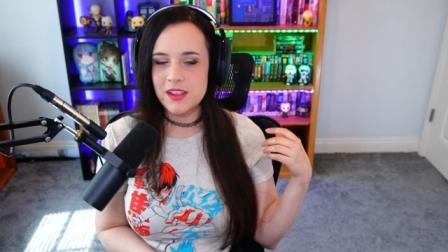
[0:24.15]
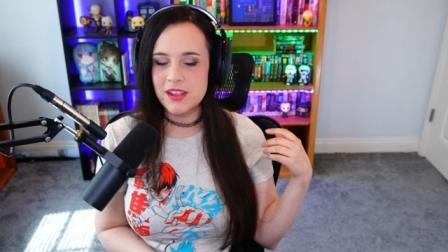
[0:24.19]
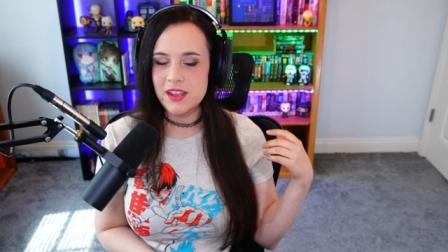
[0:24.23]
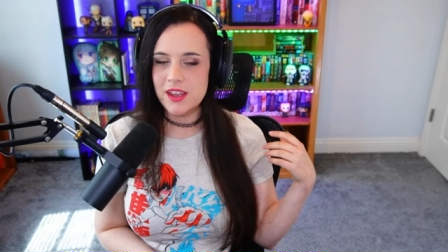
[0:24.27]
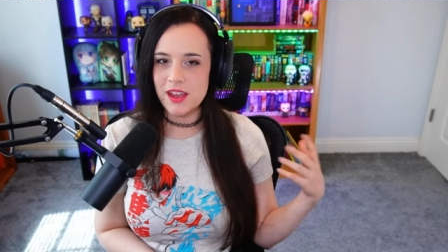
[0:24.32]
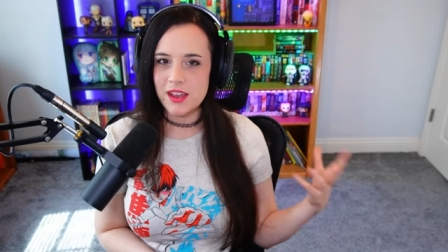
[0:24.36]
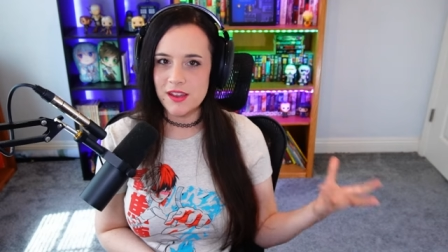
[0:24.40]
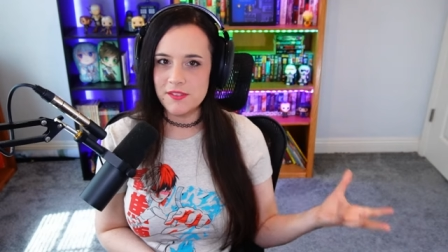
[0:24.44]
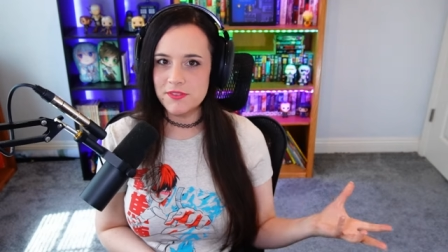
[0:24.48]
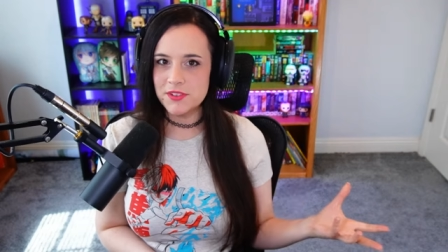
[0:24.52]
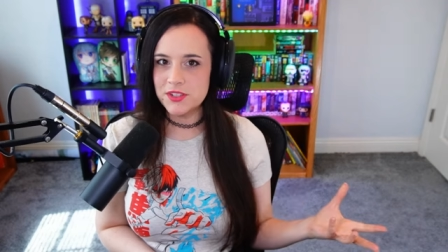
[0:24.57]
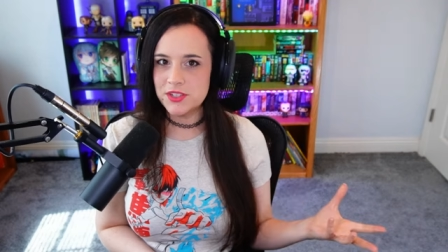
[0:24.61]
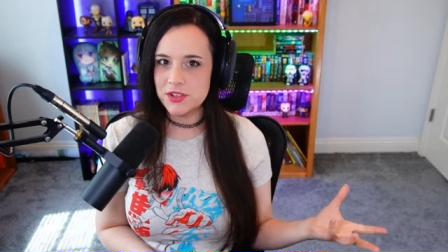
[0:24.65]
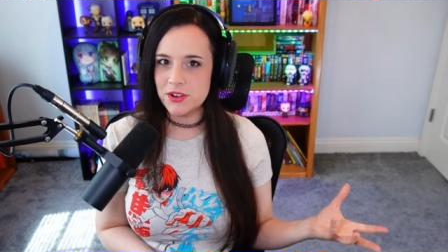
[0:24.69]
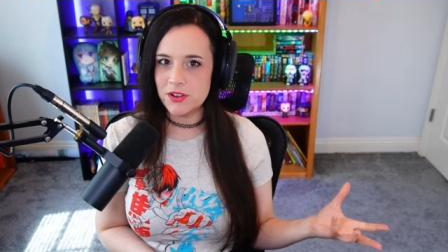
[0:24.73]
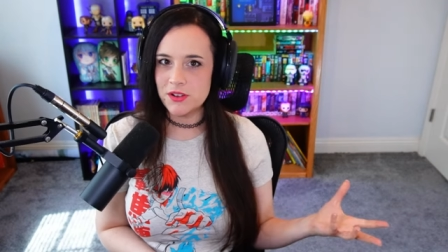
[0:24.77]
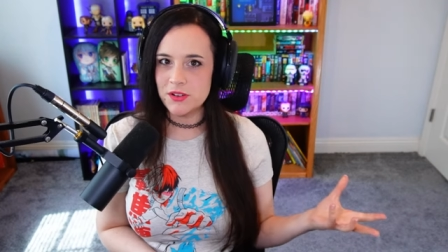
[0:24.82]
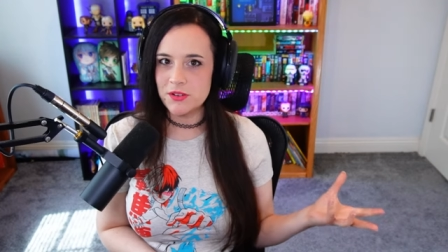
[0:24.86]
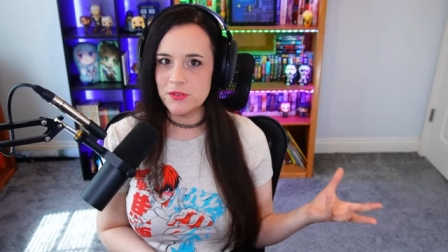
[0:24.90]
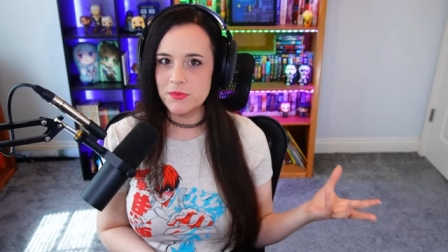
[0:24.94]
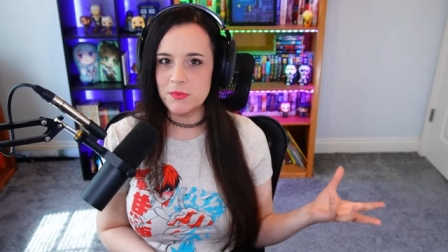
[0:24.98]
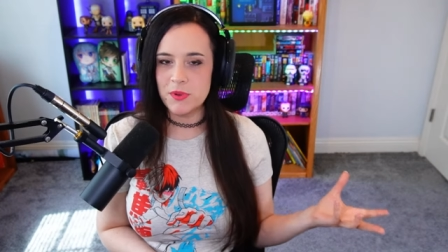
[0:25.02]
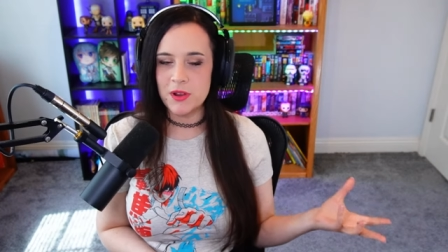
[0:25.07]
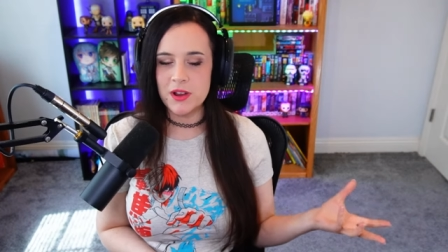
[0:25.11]

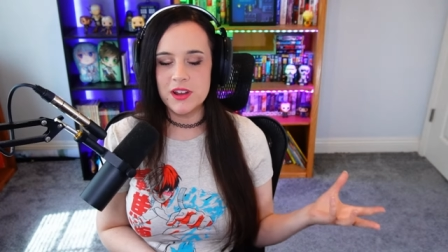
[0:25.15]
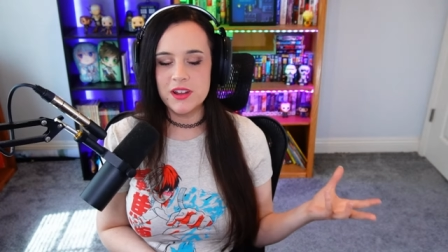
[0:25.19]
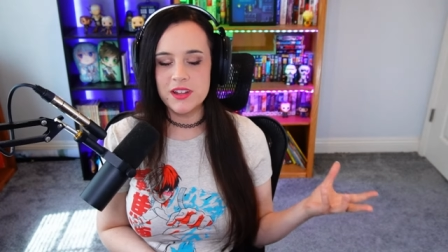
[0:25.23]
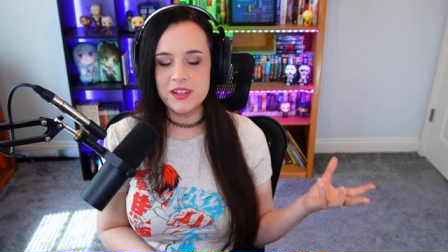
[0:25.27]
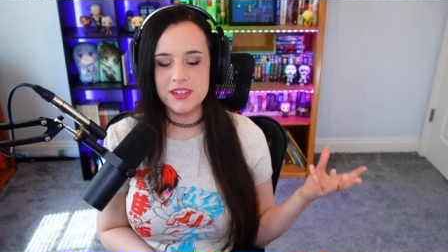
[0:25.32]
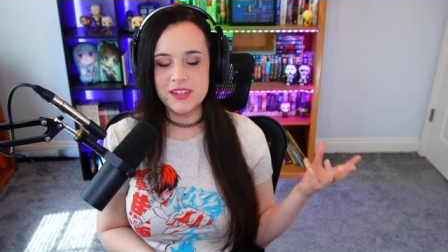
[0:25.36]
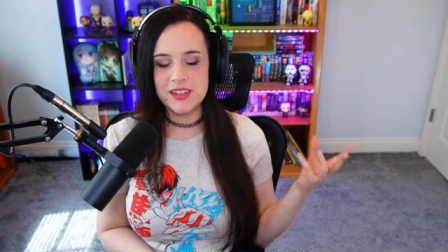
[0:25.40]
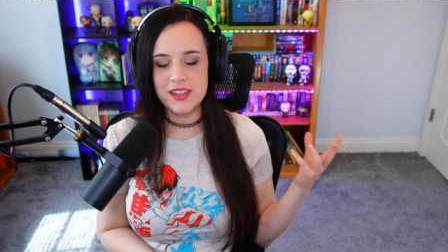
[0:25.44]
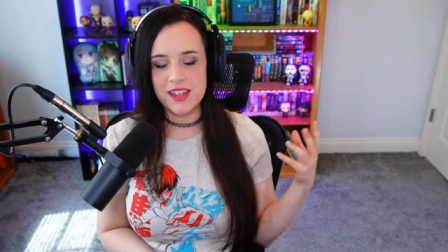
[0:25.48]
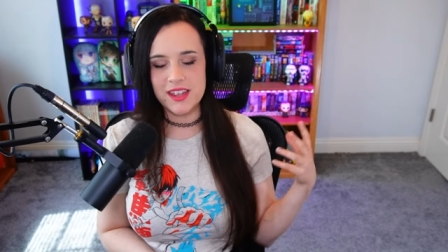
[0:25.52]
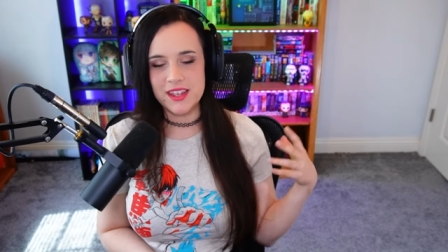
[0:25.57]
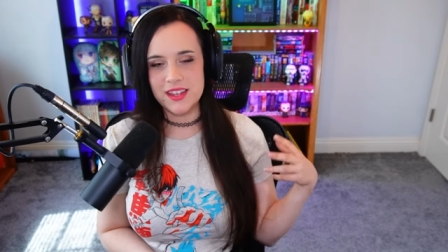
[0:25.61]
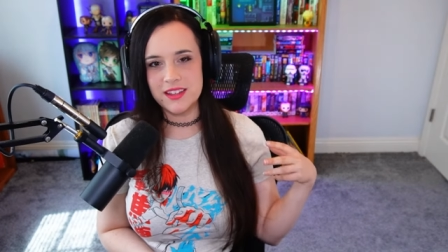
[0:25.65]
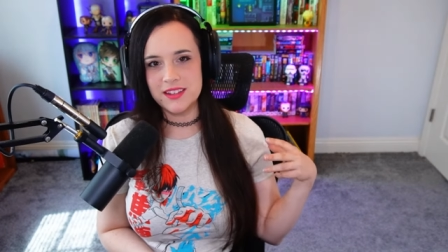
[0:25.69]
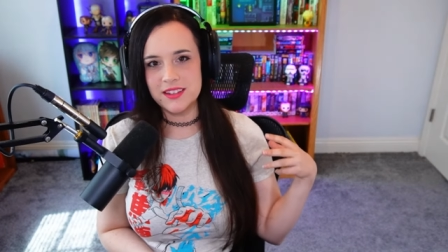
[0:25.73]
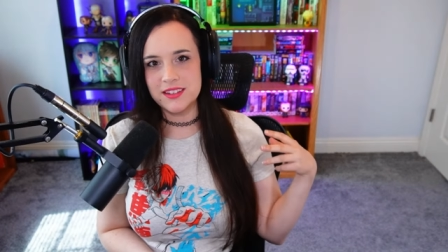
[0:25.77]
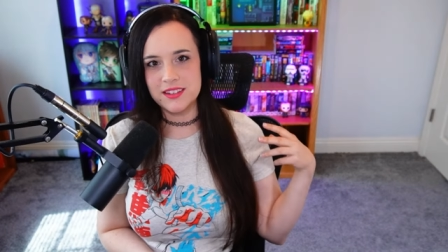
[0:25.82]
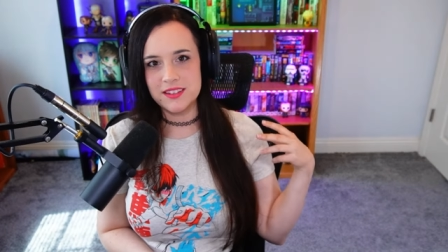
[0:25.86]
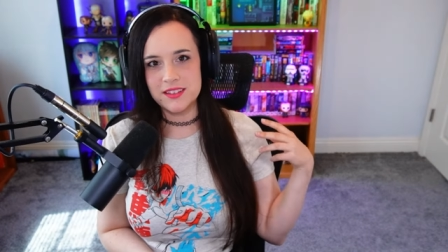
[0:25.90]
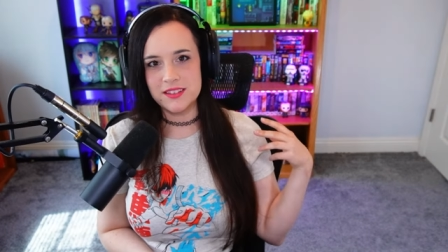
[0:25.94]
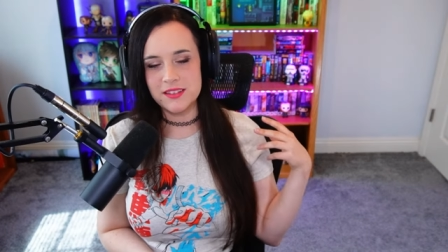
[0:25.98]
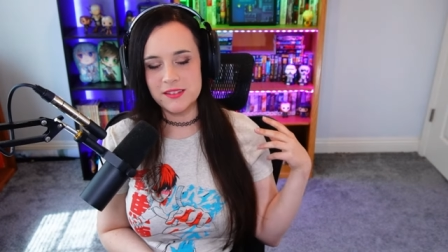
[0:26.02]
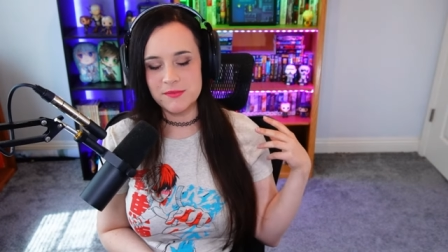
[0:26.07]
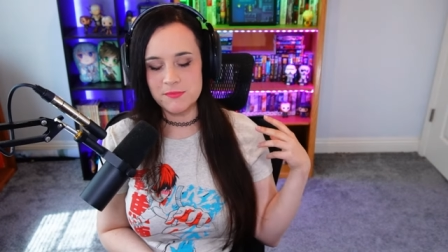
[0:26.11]
Avatar 1
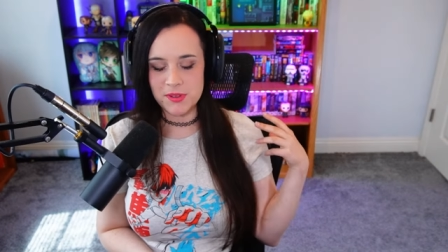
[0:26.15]
and